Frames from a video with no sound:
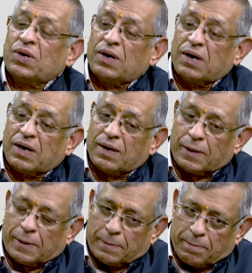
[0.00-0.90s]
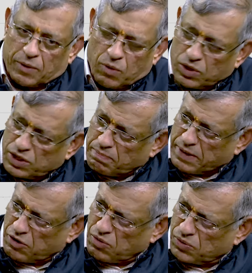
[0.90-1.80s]
Roger
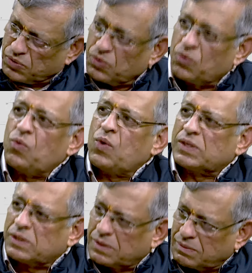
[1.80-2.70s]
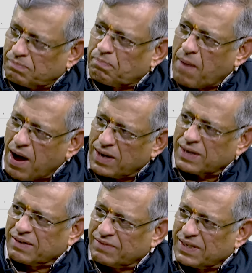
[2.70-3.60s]
Penrose, who was
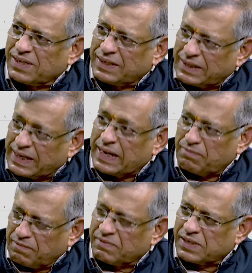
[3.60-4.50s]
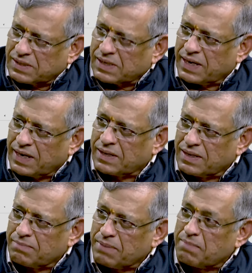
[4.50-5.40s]
part of the team which studied
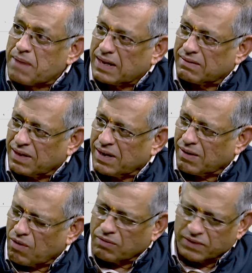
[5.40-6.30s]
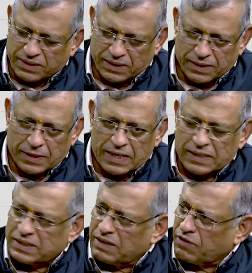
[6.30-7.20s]
the Big Bang theory along with
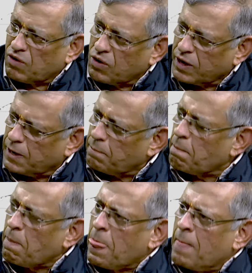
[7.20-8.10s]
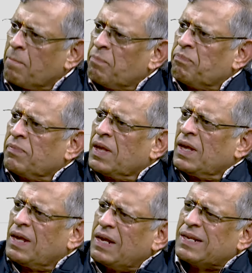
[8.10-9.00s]
Stephen Hawking.
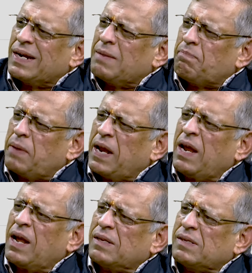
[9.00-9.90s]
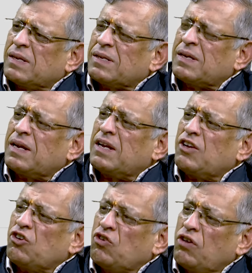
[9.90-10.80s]
He said a
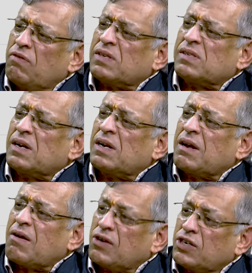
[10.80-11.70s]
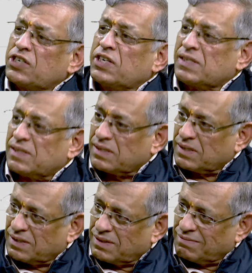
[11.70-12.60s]
pre-existing universal
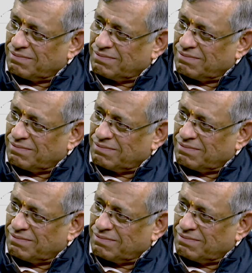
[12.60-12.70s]
consciousness